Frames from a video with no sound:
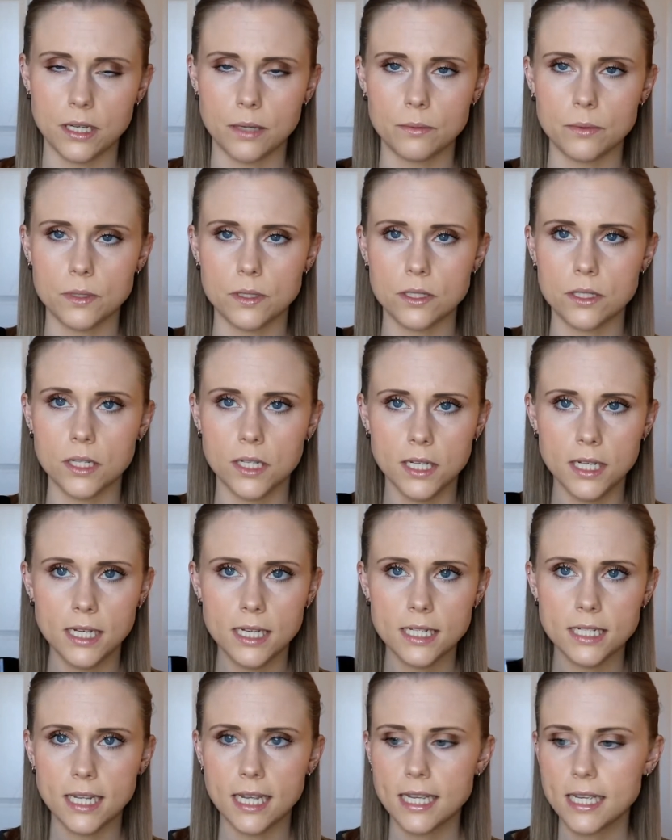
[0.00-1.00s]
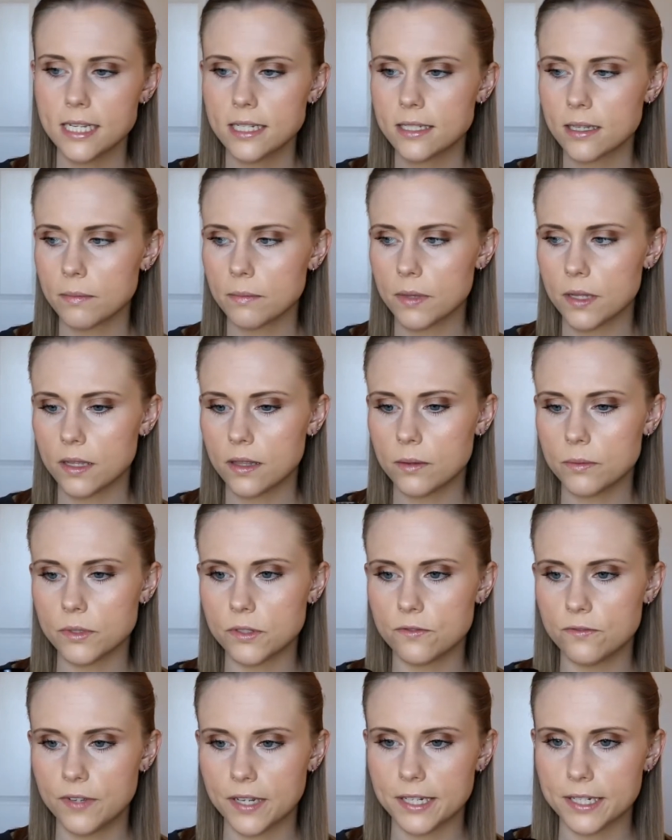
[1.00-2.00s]
I was taking something that was
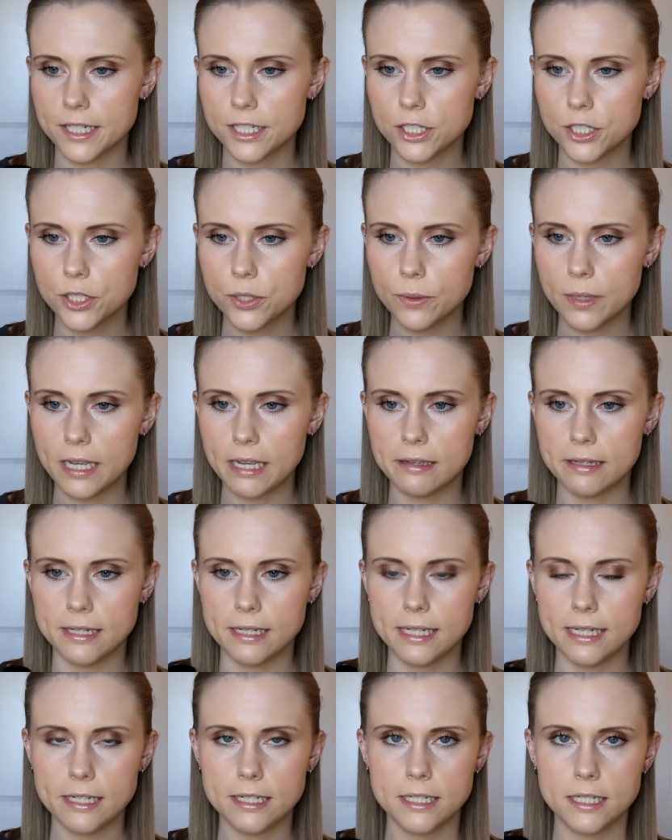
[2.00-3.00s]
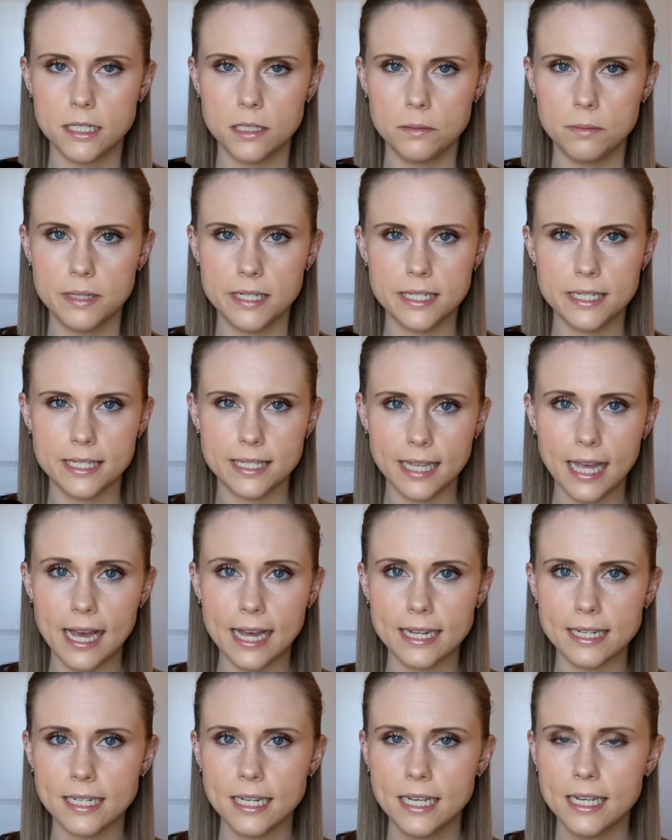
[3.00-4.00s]
very dewy and needed to be
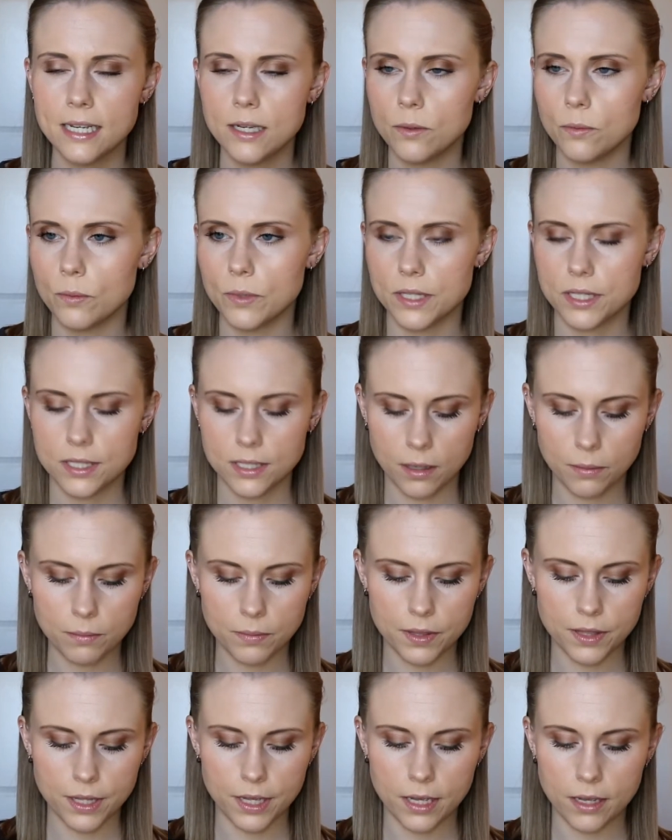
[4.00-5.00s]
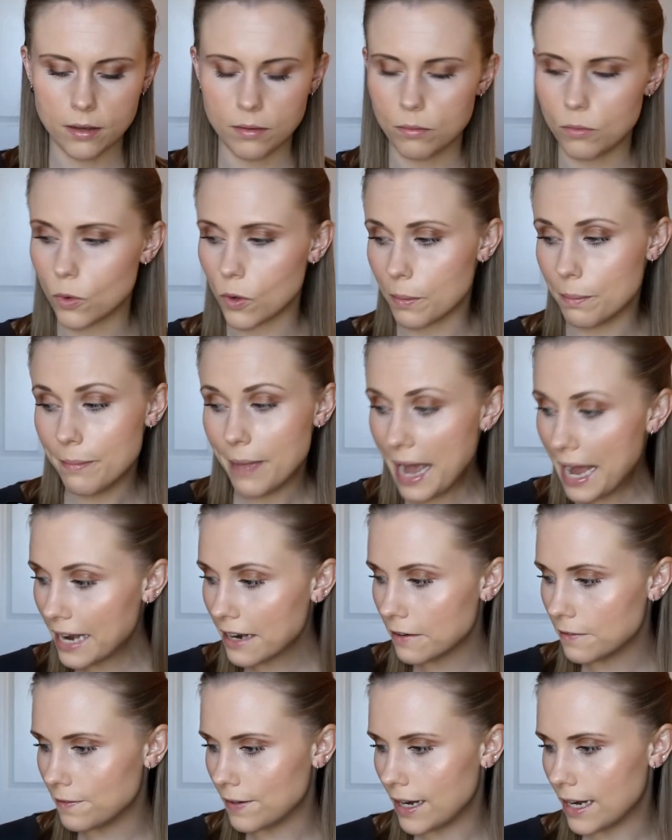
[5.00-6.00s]
set with something more
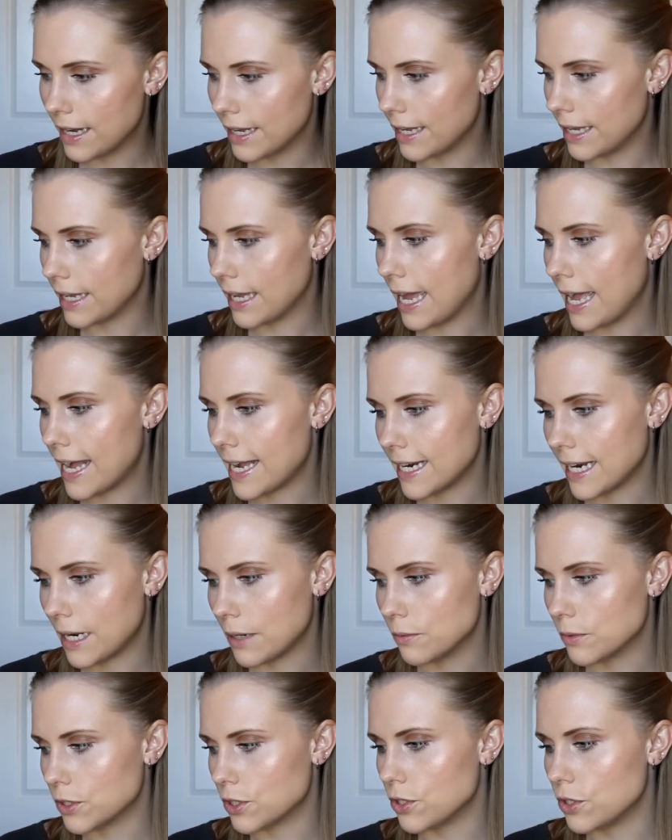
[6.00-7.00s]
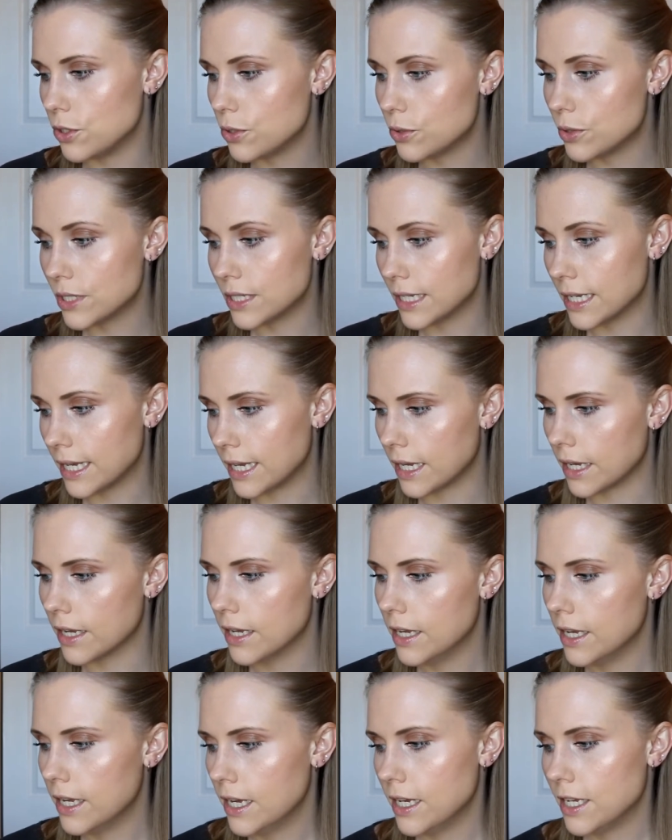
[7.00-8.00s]
mattifying, and I was using,
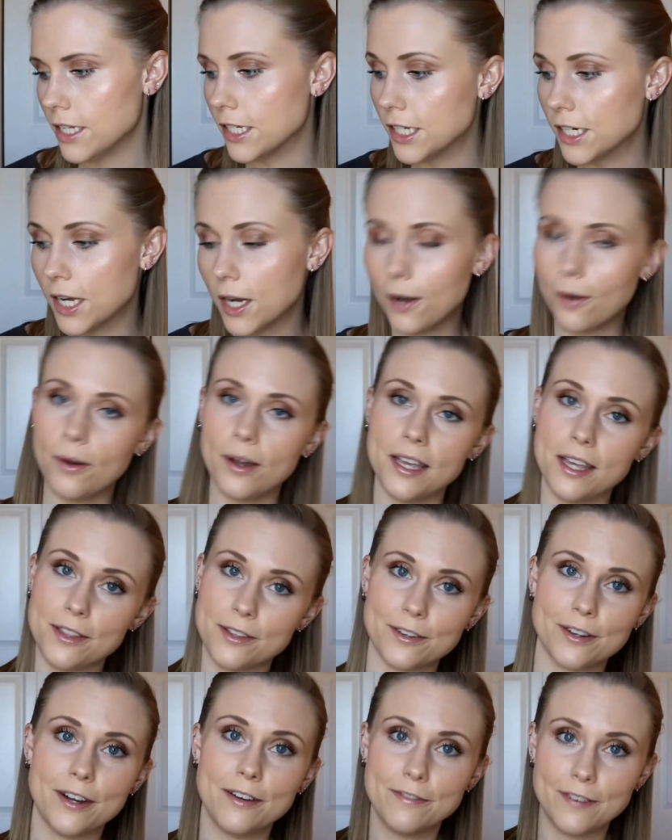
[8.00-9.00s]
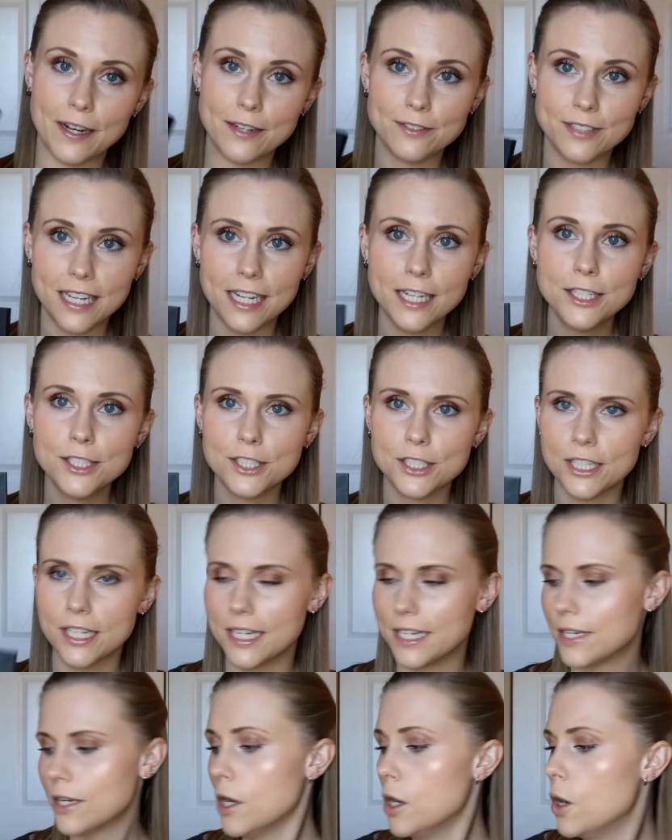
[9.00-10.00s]
you know, either a
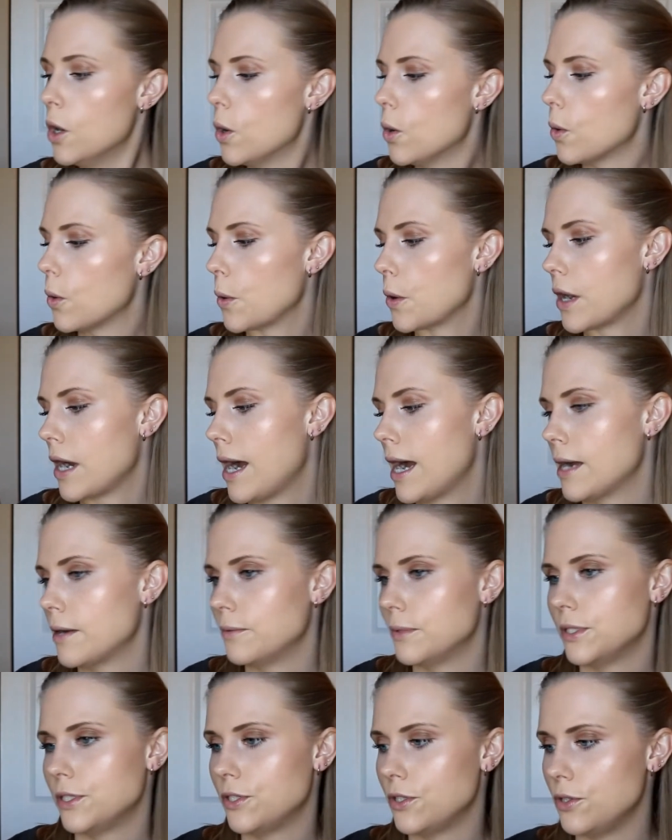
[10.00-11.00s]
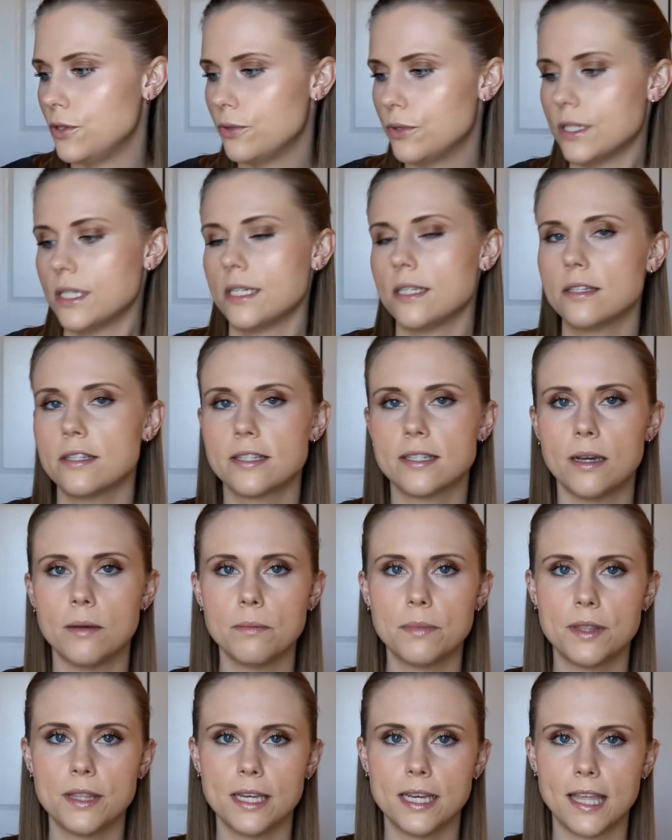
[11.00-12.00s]
foundation or I was using
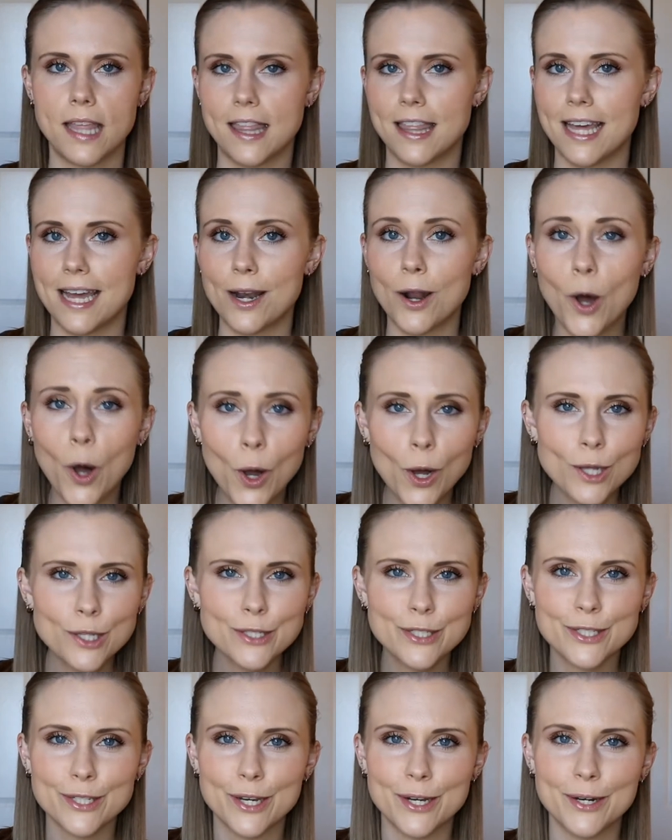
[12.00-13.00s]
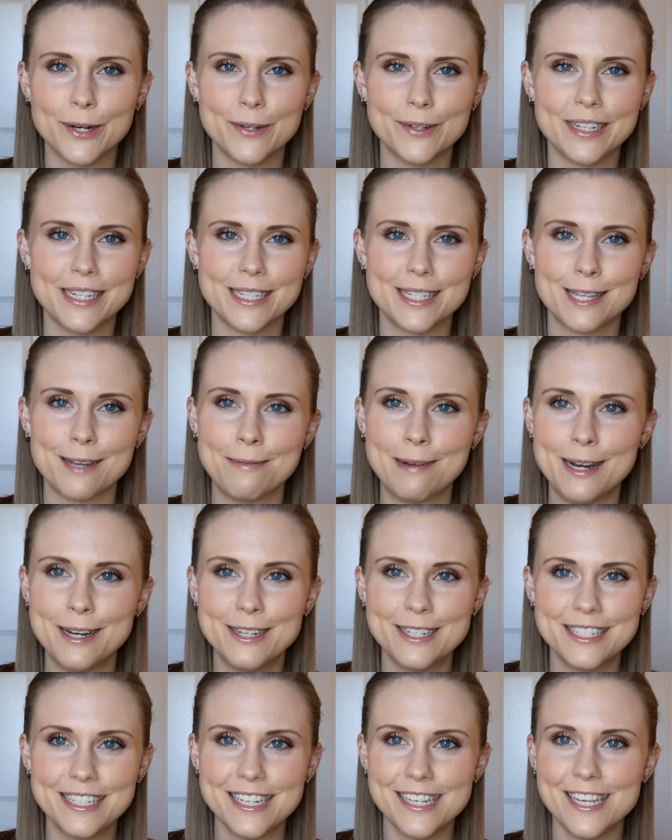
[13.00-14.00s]
something that also is
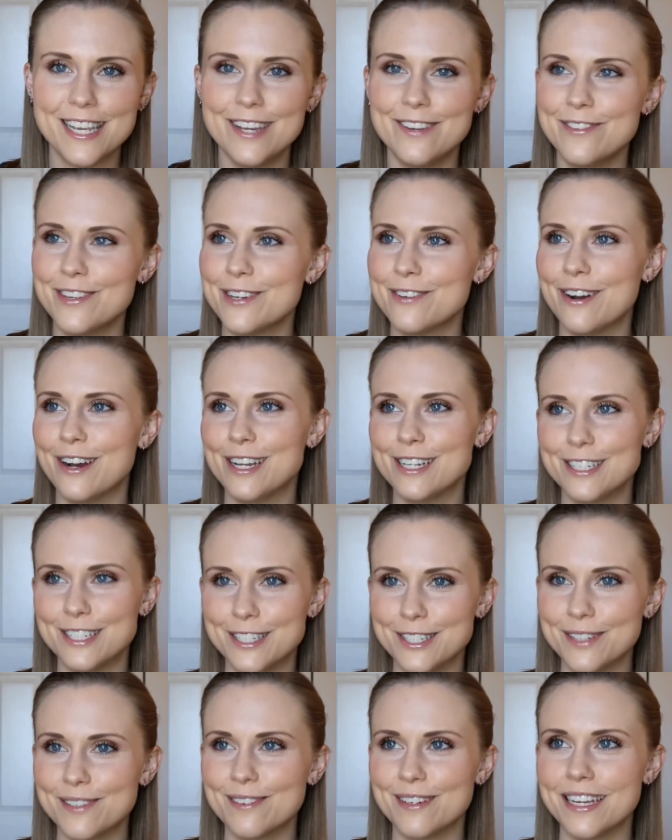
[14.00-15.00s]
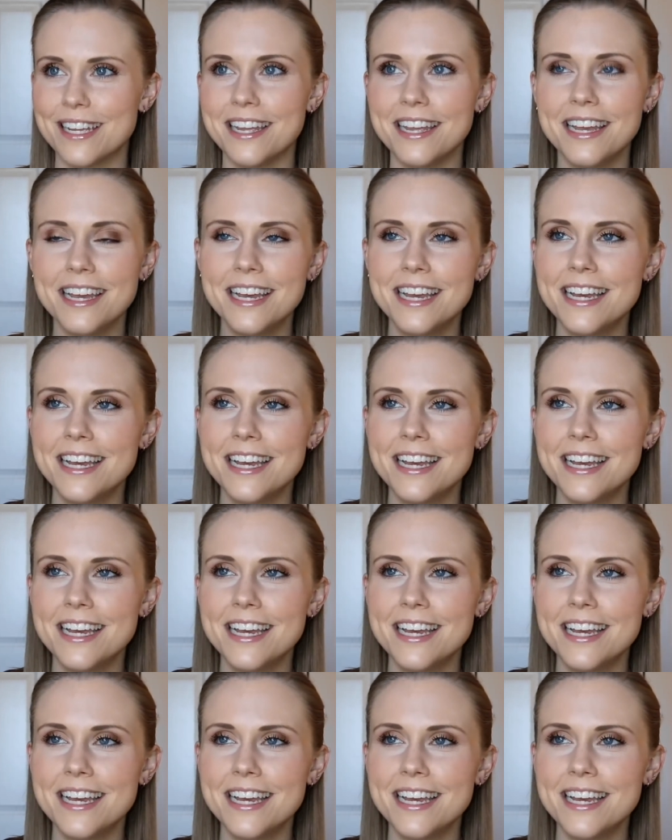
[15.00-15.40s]
supposed to give you a dewy,